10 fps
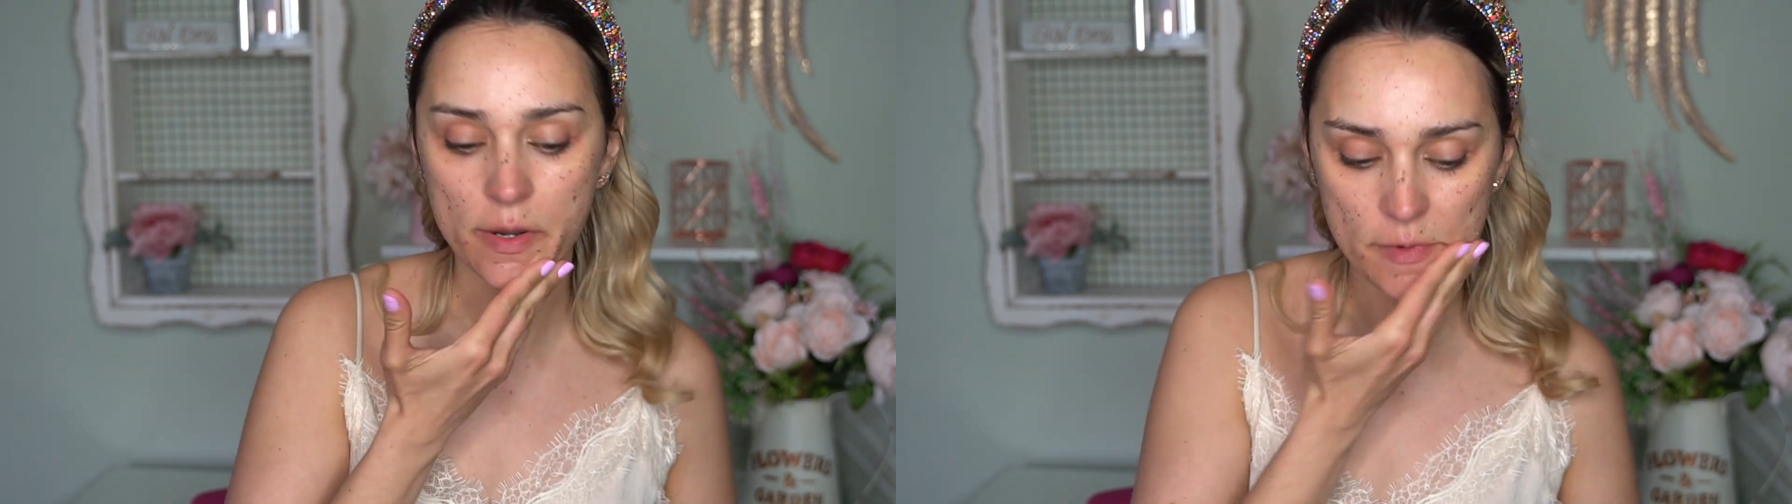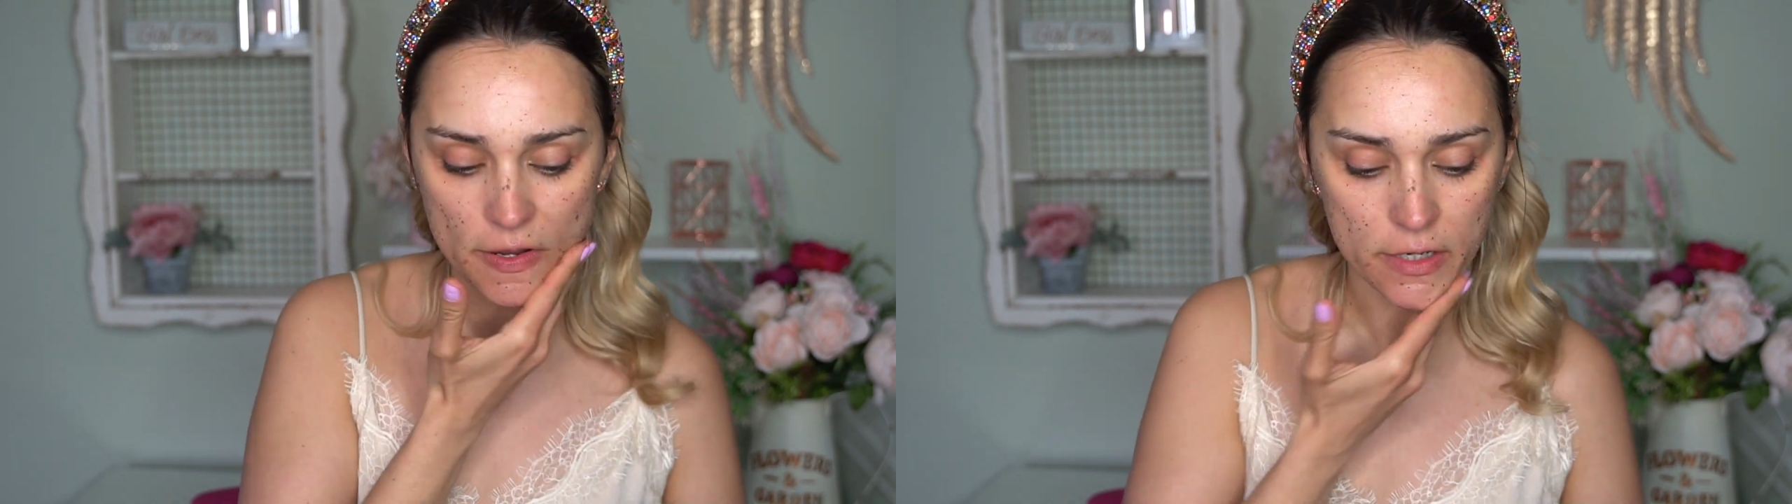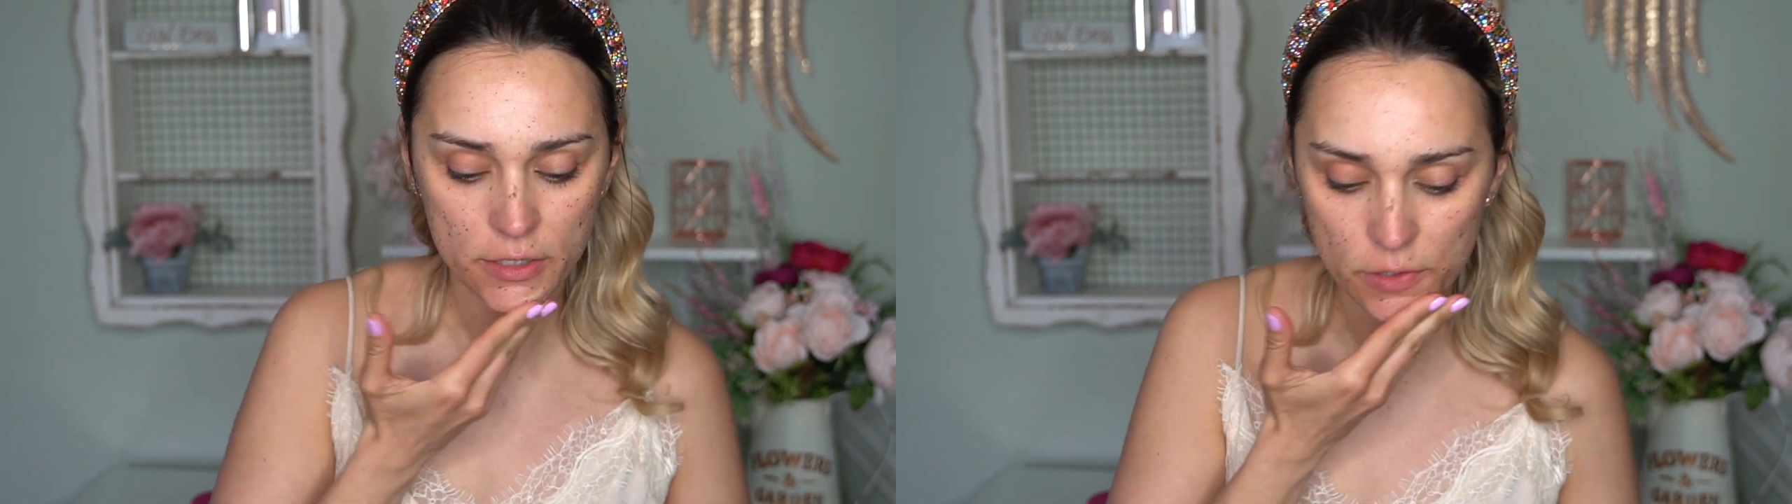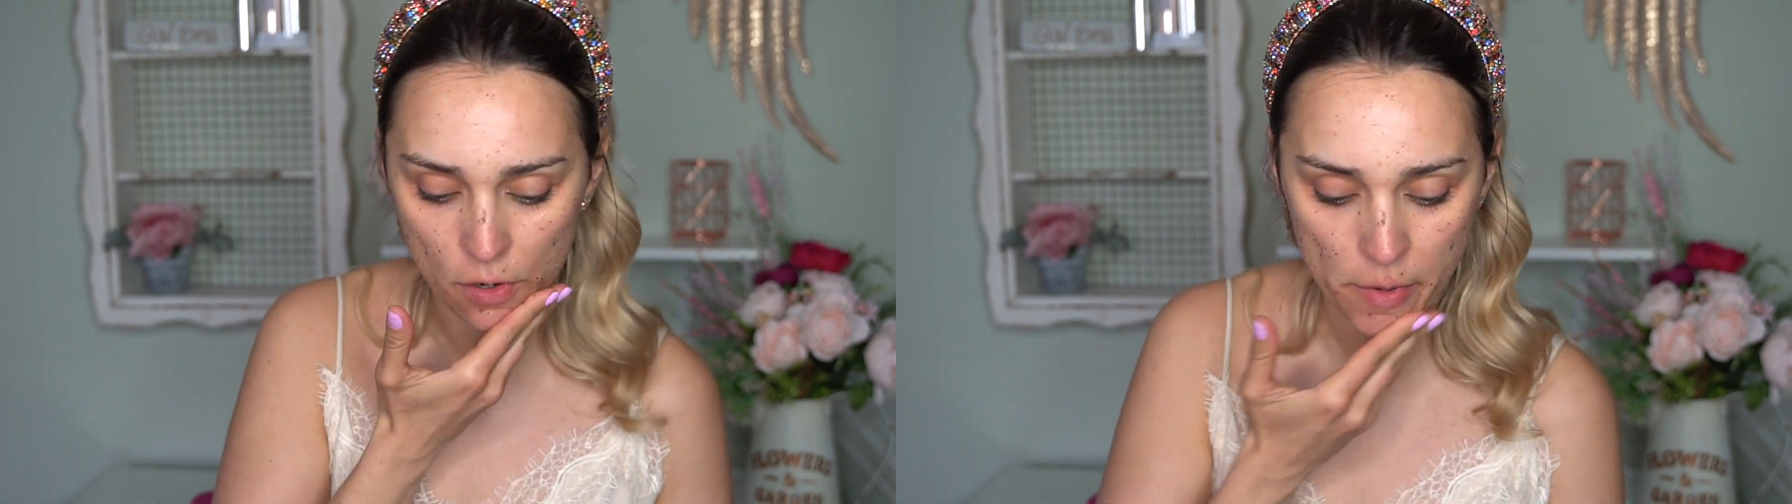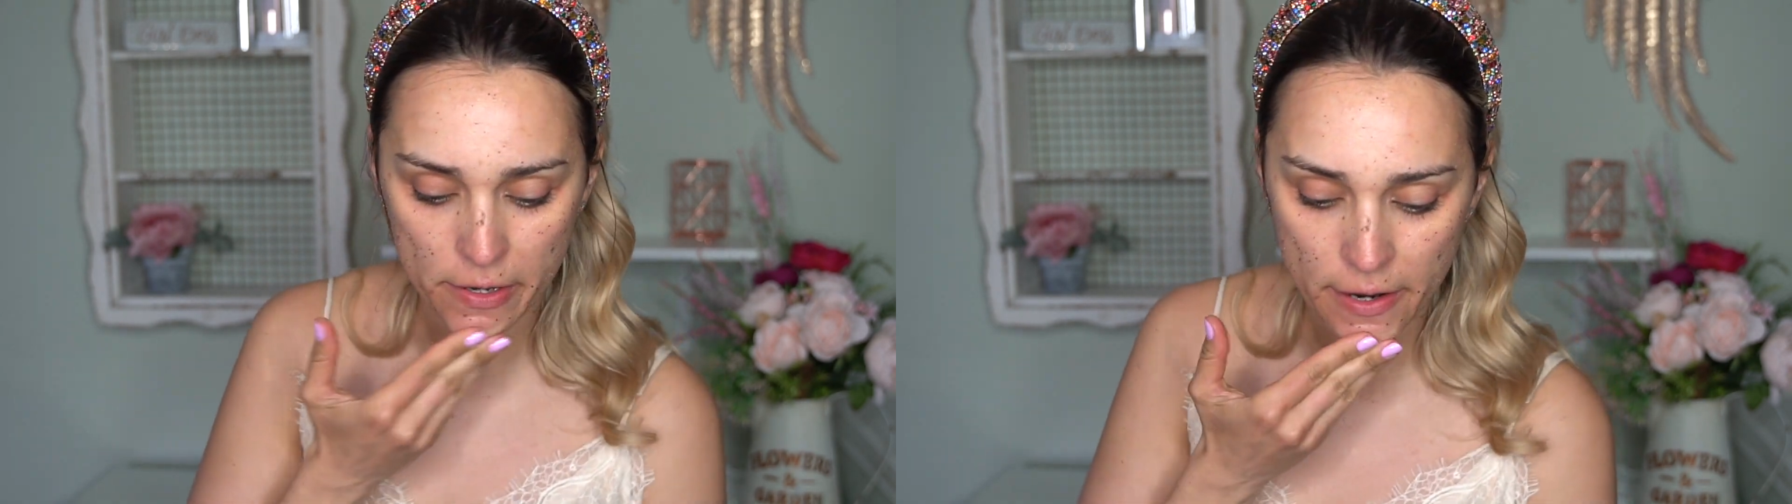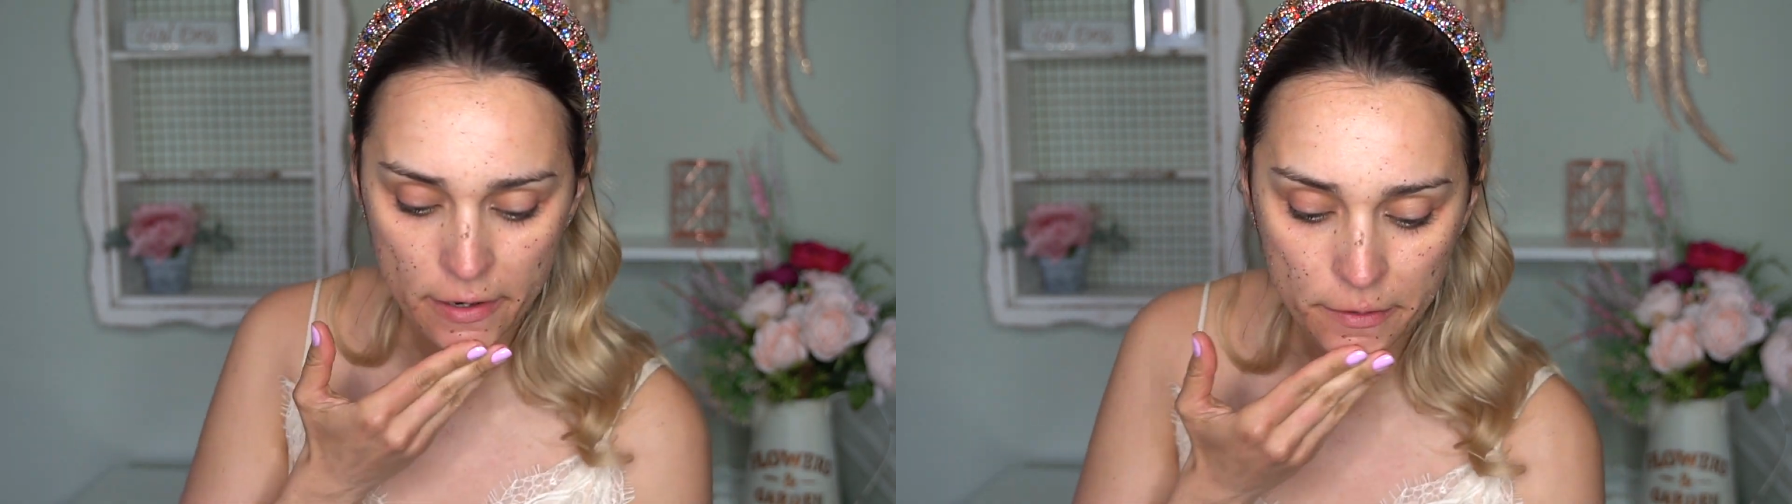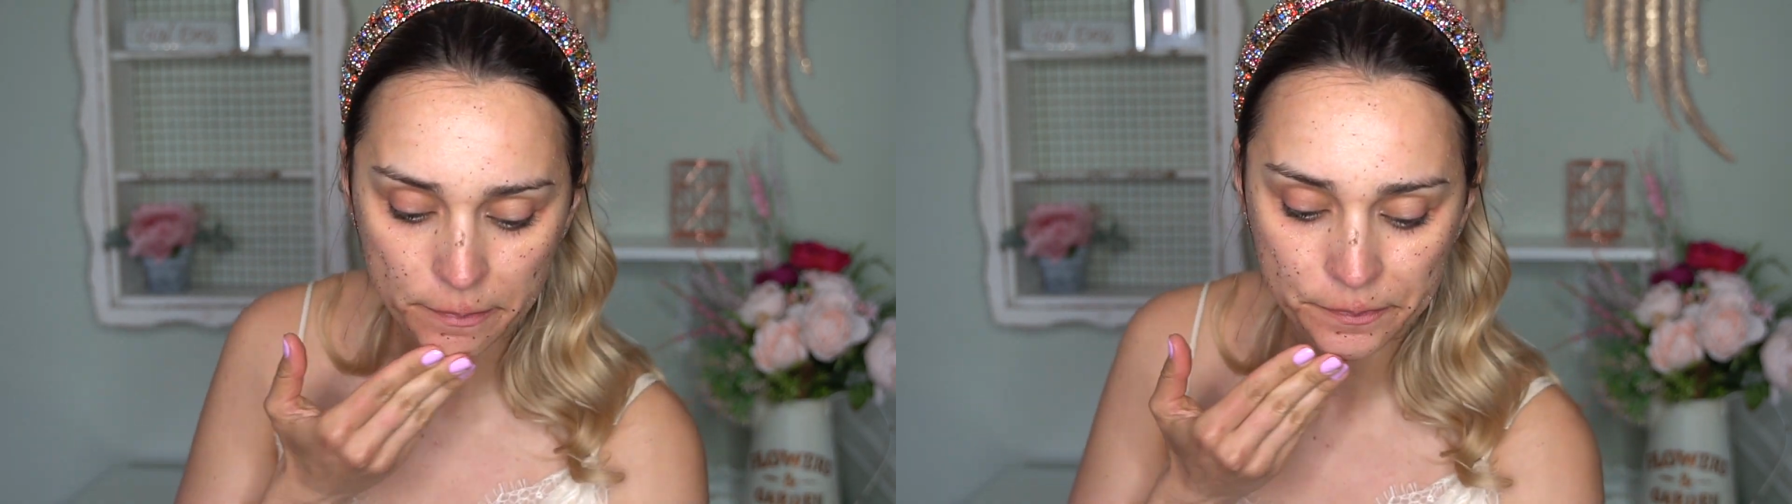I'm not gonna do it on my neck.